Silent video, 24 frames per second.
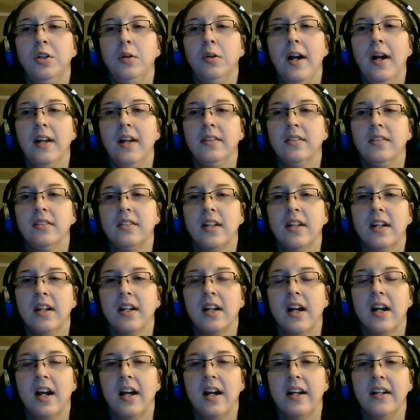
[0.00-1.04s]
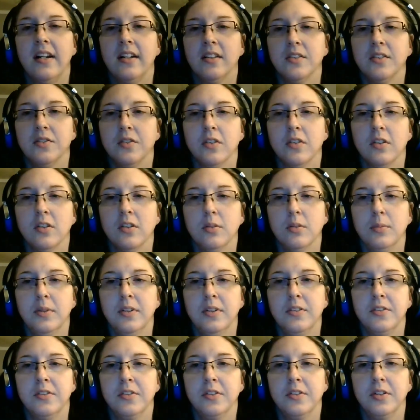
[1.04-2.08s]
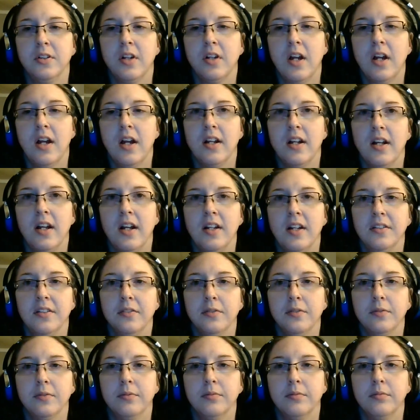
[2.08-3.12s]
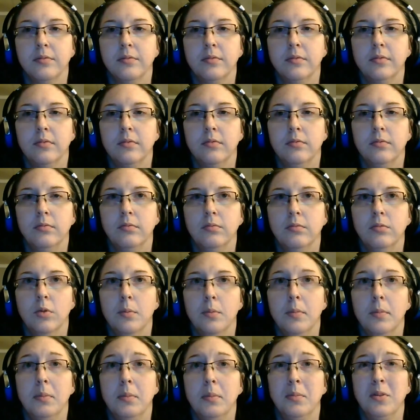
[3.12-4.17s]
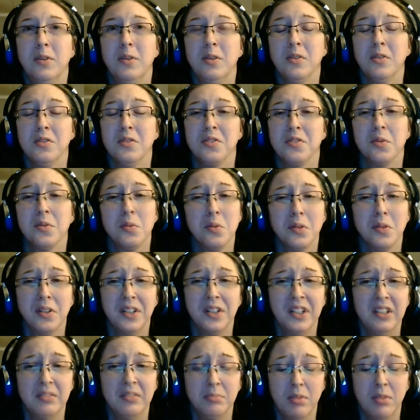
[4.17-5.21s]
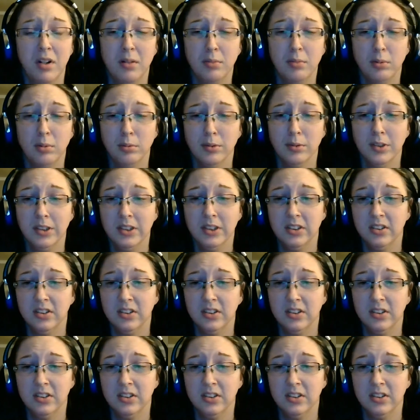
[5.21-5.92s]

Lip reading: had to take a hiatus for a little bit, so you kind of had to remember your story, probably.